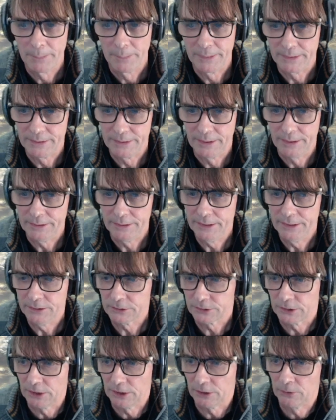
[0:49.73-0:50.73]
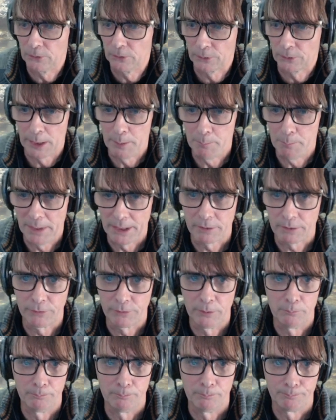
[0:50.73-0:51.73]
But the ideas all came back
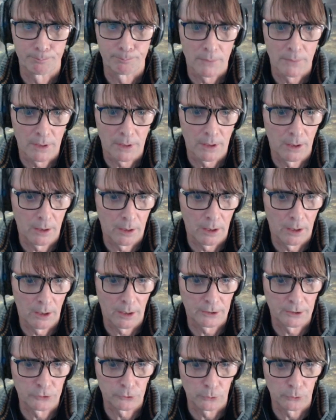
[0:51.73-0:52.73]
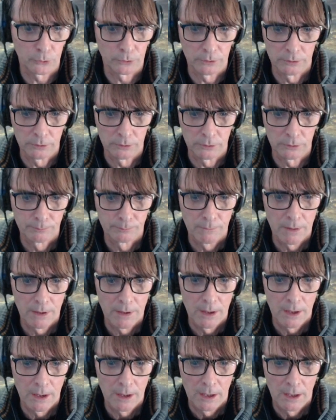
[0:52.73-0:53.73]
from Aristotle.
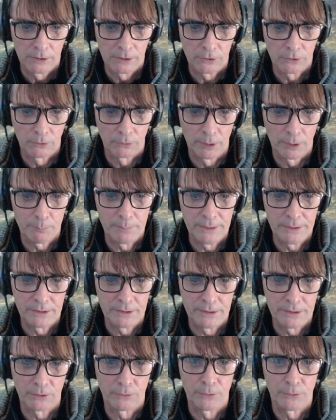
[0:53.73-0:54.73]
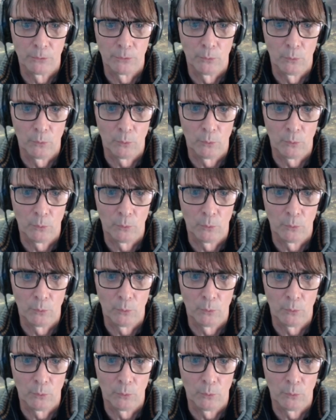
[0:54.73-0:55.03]
So let me show you